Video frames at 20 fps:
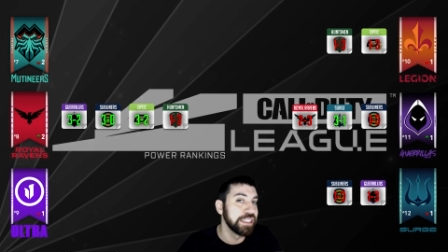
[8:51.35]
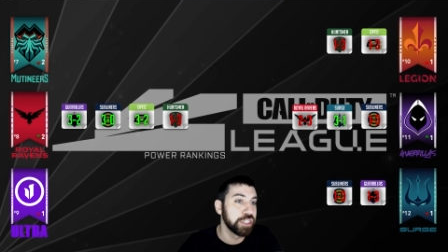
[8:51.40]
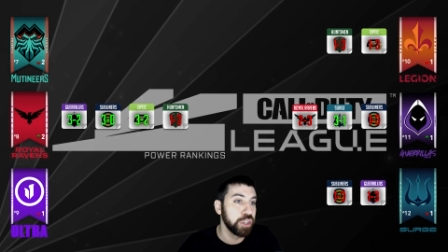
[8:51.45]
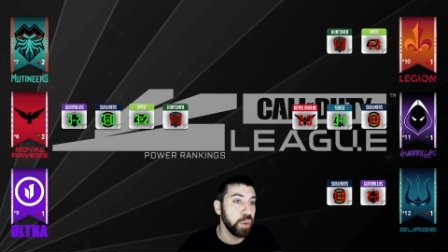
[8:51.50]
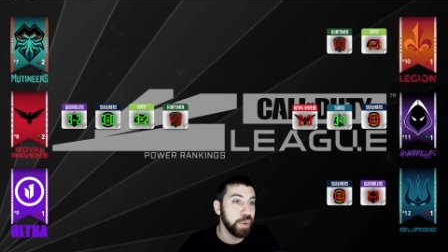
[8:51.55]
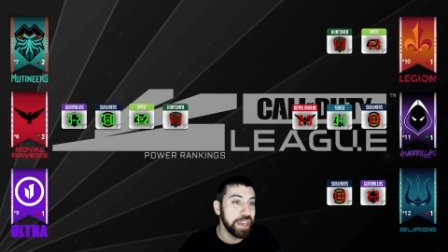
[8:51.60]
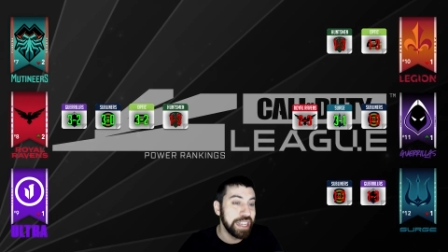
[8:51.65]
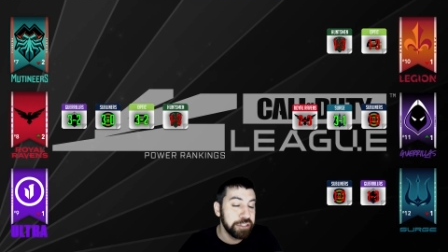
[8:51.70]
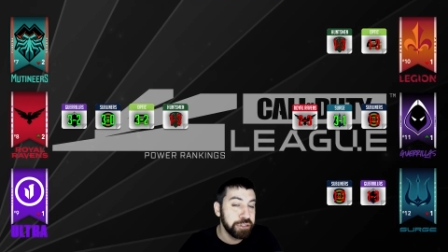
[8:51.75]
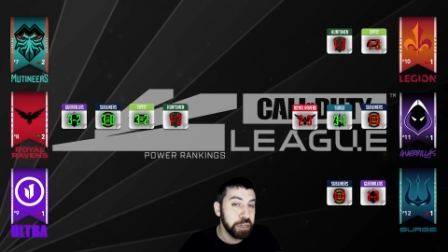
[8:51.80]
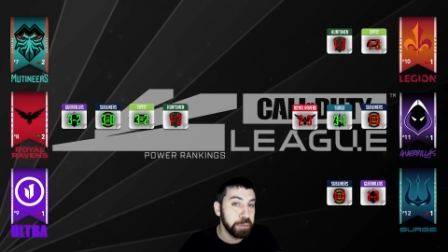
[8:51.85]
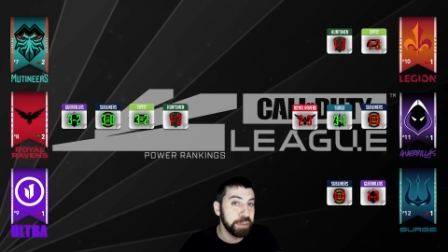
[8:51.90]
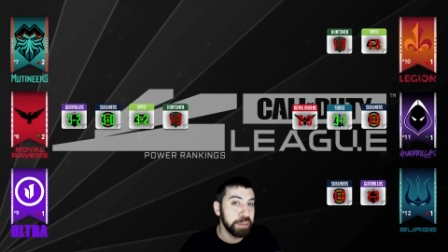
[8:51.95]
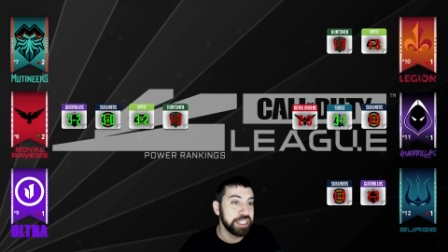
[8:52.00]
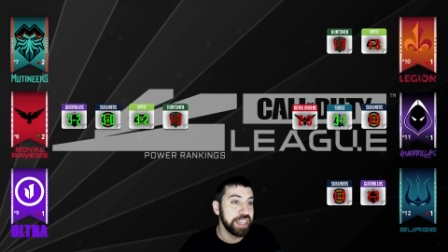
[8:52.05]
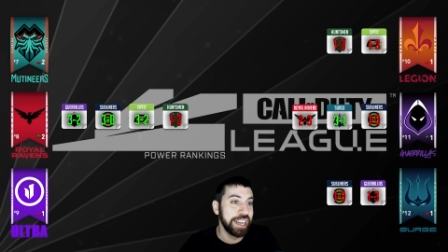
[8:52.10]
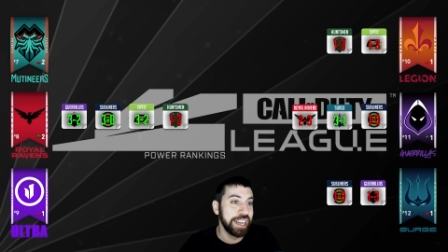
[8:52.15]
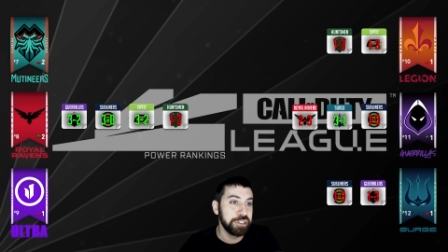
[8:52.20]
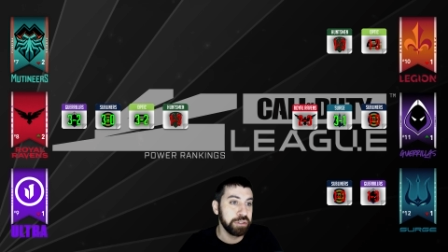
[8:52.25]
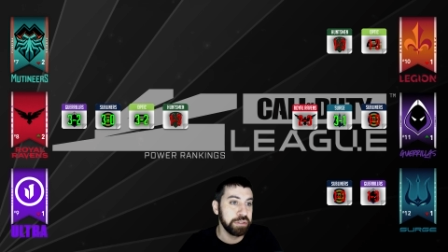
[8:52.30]
So, is there
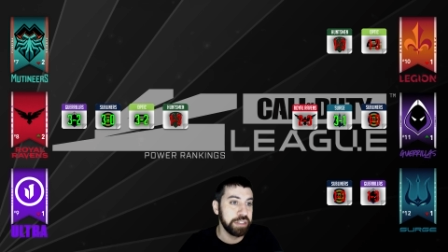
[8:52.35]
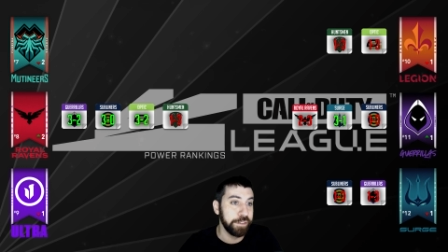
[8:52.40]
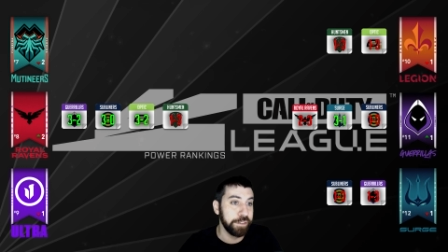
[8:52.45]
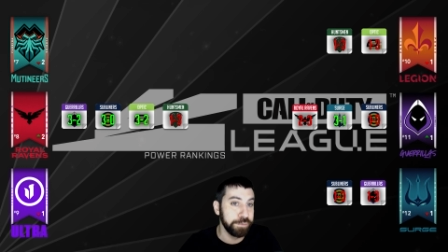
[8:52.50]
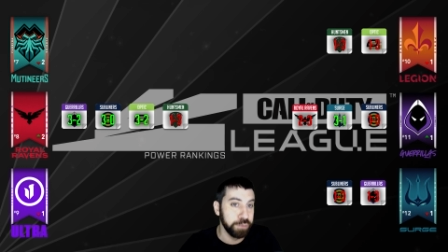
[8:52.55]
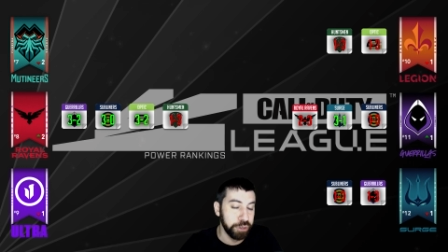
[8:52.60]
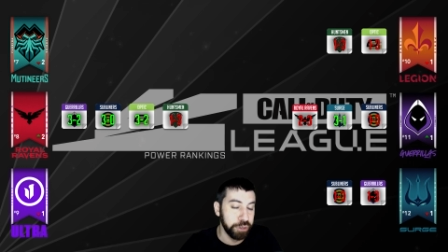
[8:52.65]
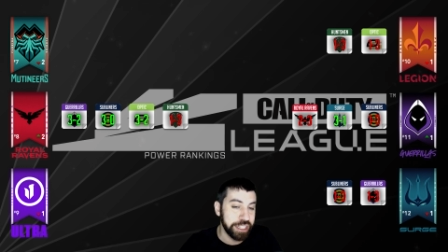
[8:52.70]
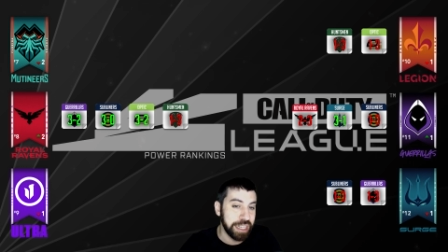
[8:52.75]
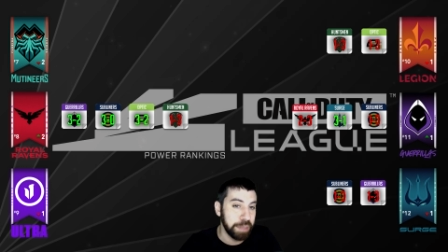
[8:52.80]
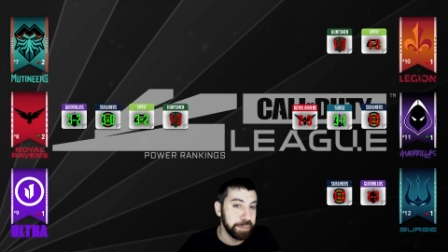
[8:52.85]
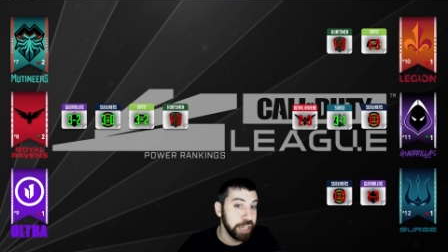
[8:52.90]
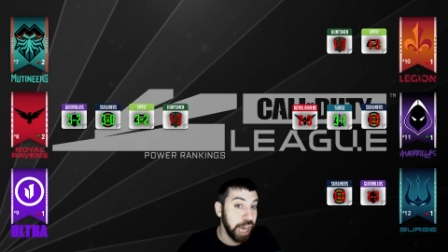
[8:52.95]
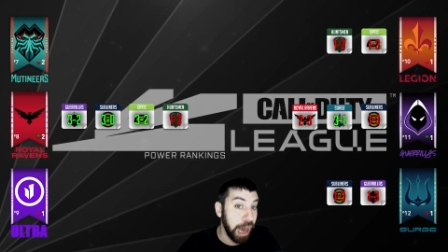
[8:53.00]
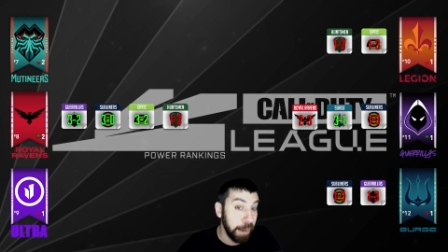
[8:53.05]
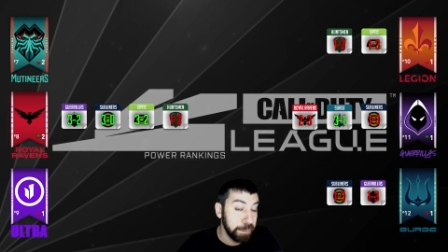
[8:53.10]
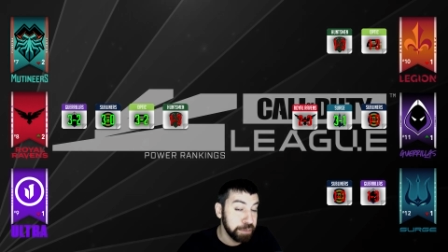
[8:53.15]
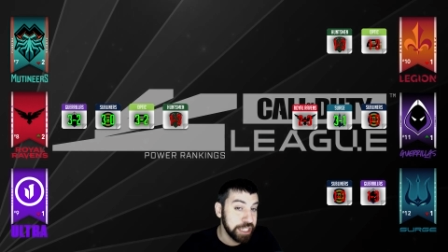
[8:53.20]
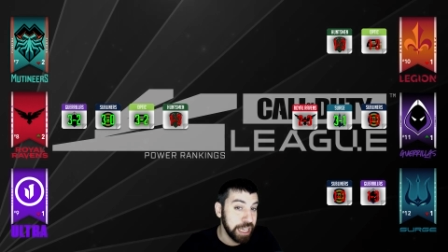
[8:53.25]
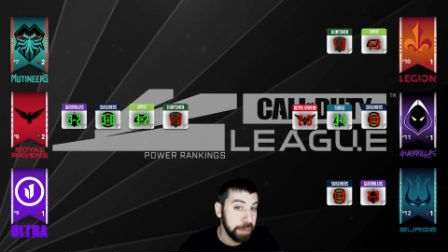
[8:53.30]
potential that Florida could be
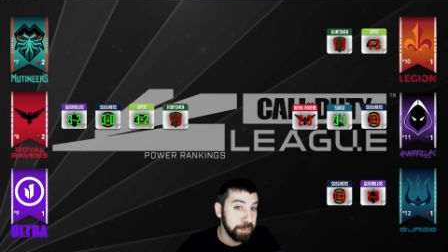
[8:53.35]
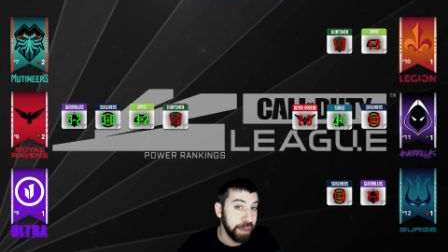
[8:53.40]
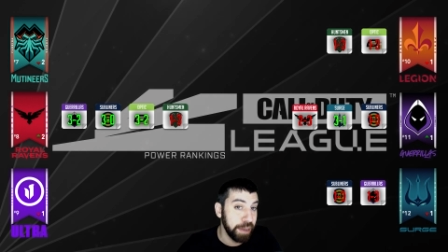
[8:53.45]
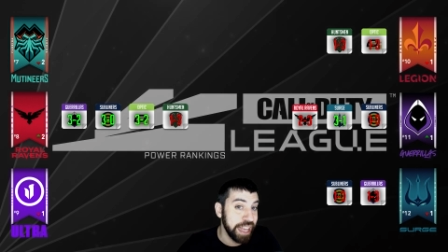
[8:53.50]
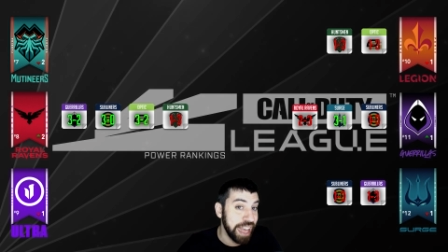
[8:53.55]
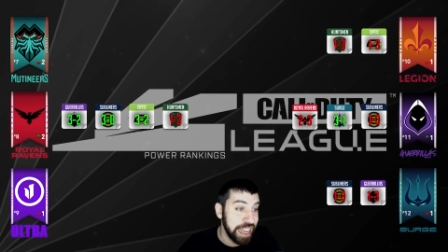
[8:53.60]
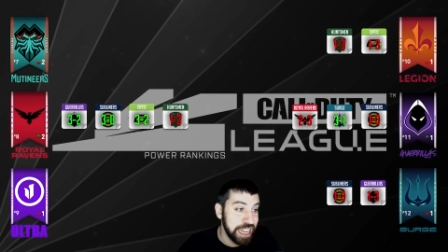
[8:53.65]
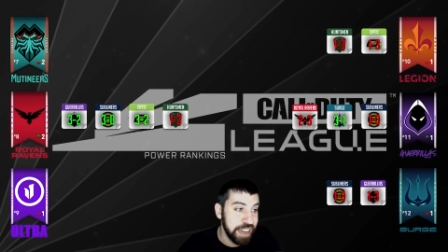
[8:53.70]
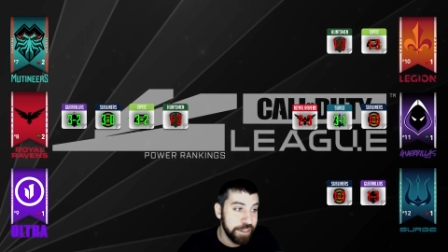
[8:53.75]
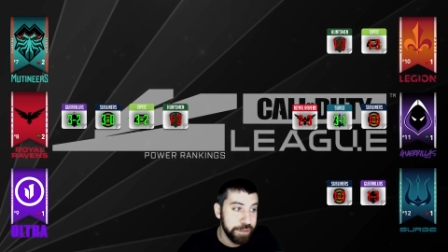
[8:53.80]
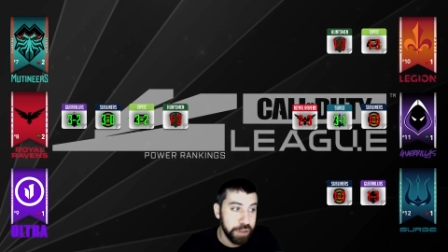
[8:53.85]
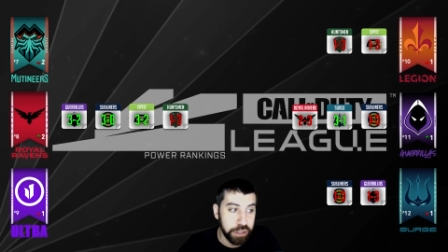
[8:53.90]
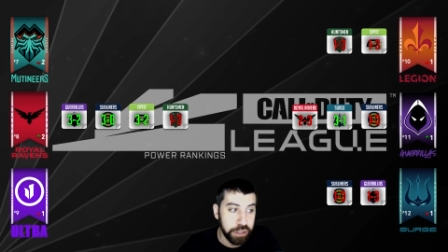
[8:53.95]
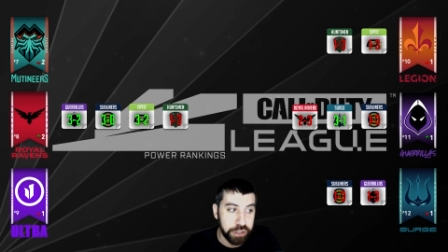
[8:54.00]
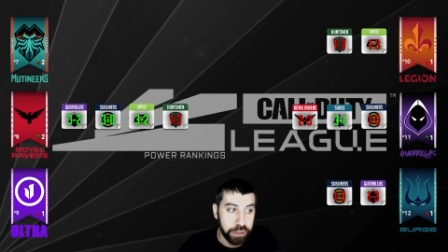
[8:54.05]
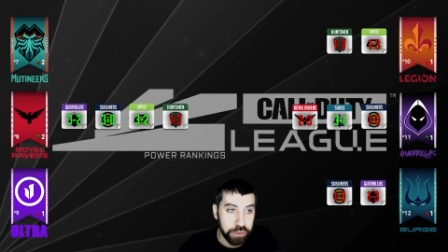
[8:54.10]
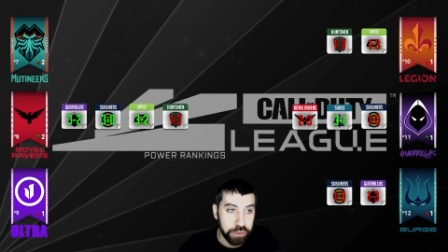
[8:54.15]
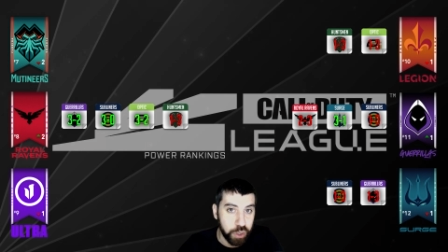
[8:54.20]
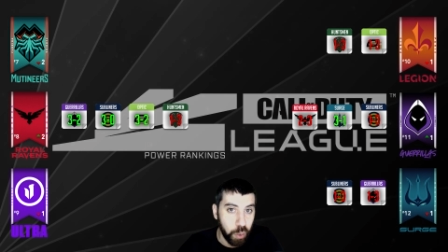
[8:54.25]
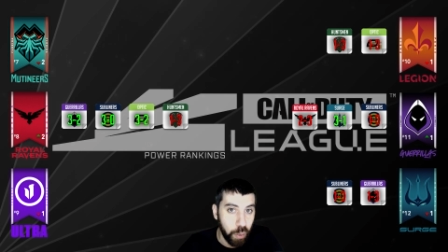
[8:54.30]
upset by any of those
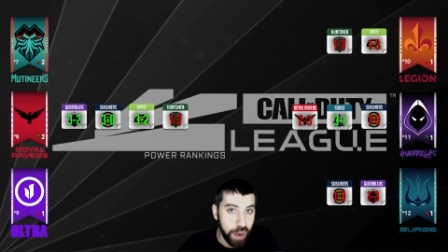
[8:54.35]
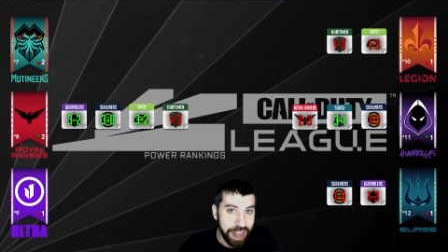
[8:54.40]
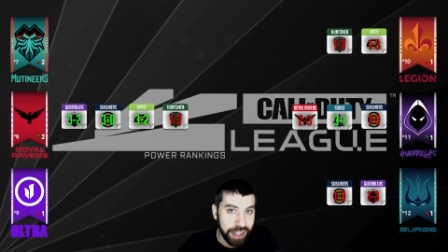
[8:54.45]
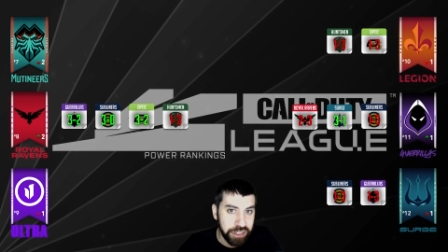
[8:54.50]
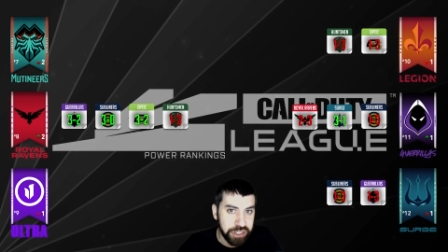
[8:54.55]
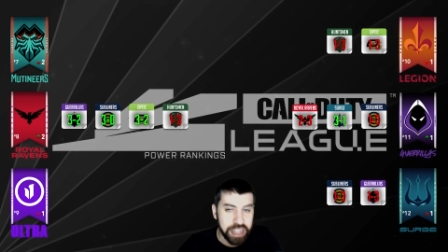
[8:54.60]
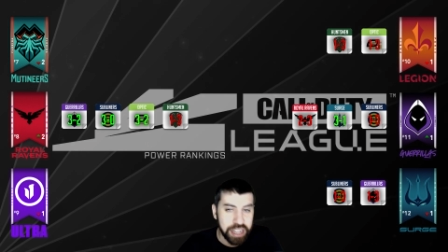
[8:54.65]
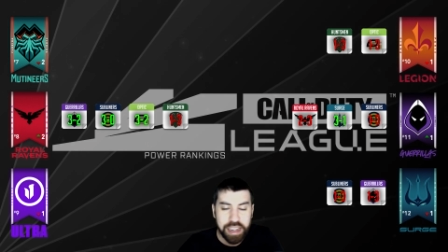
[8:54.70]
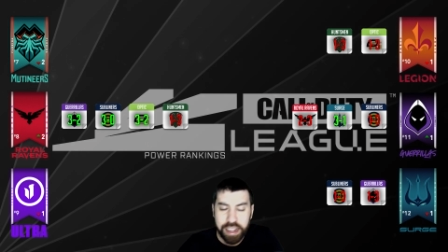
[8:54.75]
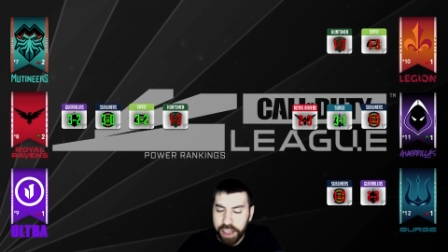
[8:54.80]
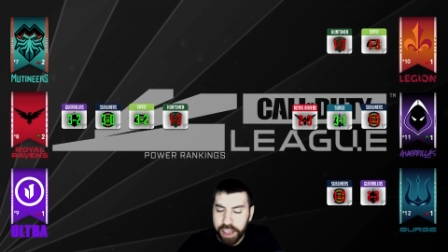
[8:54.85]
two squads?